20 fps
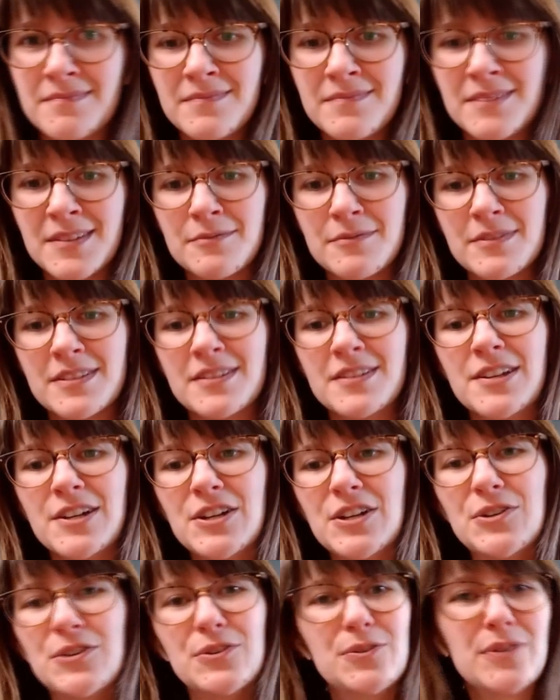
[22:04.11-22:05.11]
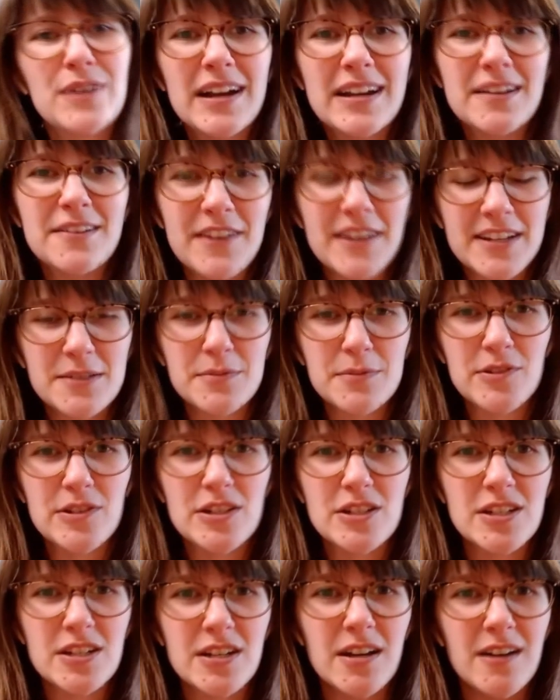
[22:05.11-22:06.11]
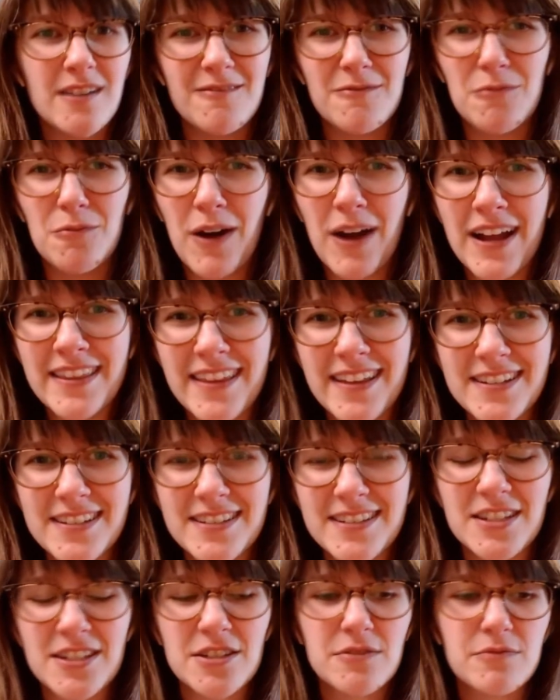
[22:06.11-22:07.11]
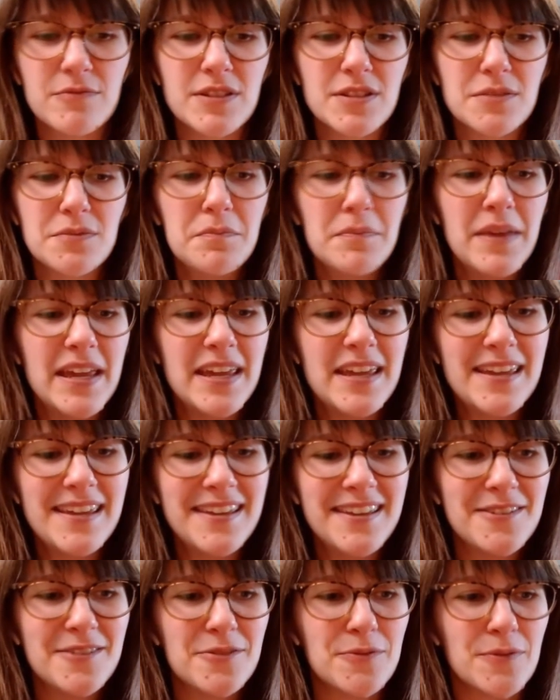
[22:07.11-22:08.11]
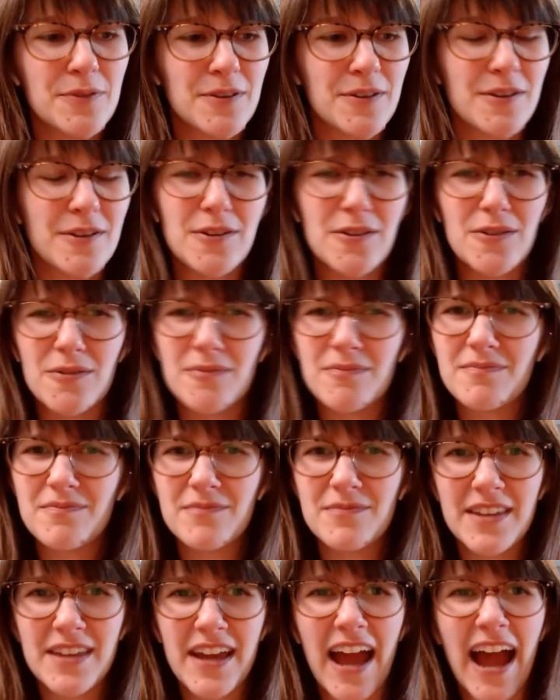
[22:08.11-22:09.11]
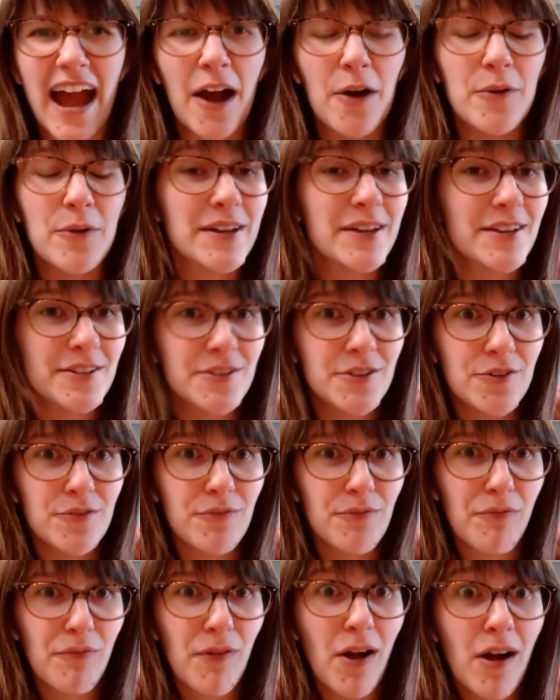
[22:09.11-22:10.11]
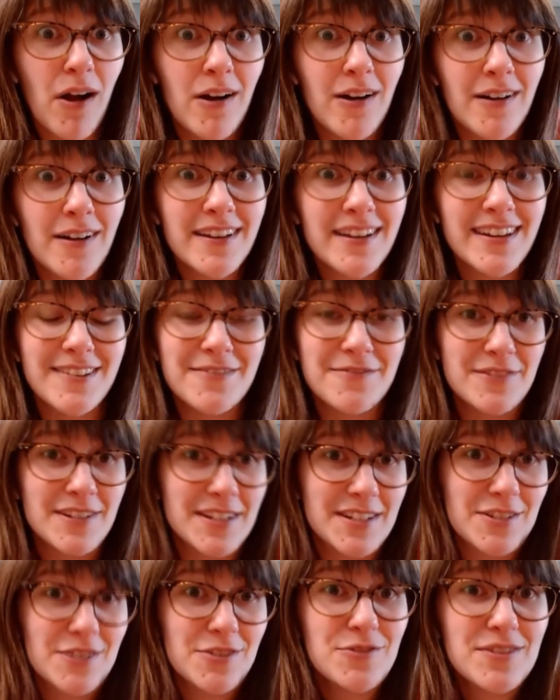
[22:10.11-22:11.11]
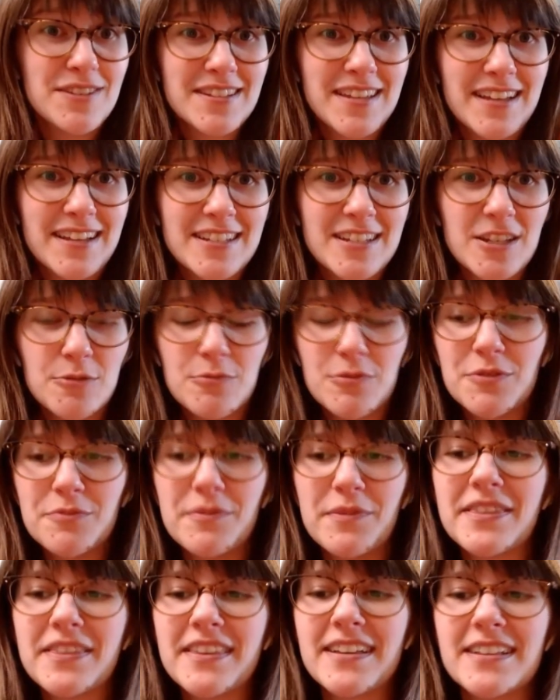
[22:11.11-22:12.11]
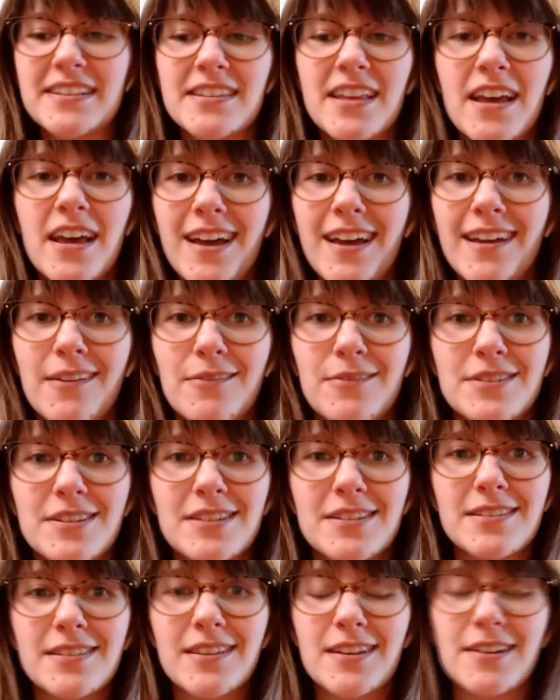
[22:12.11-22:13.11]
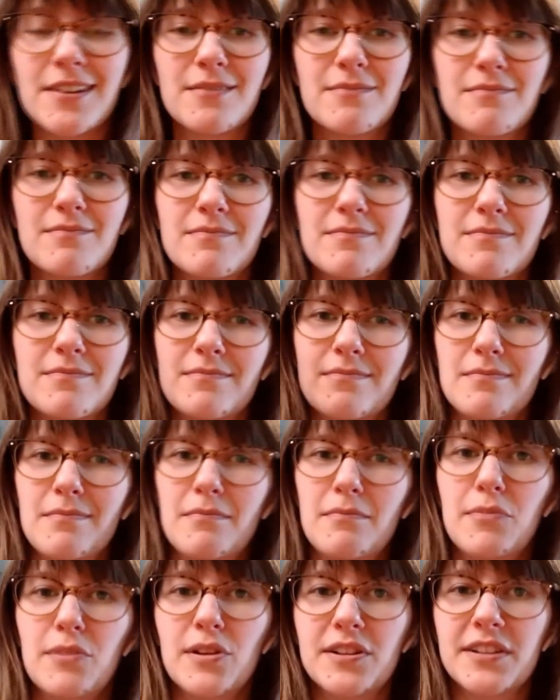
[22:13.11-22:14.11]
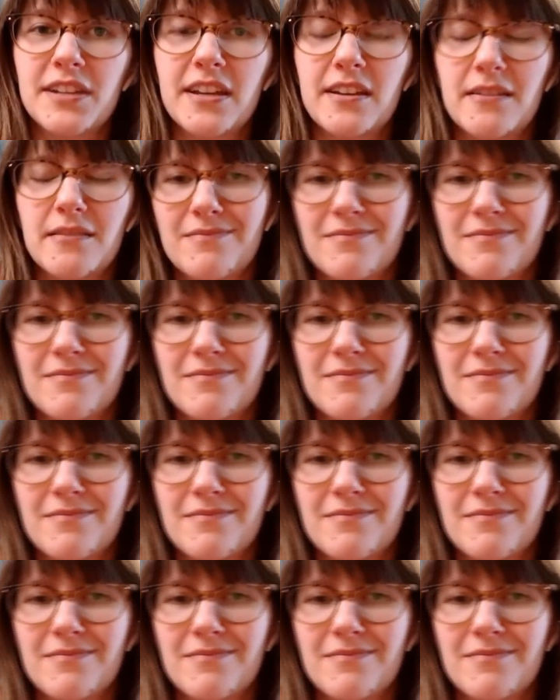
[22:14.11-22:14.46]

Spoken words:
There was no kind of exploration of why that decision was made or how it could go wrong if we do decide to implement this. It was just like, build it.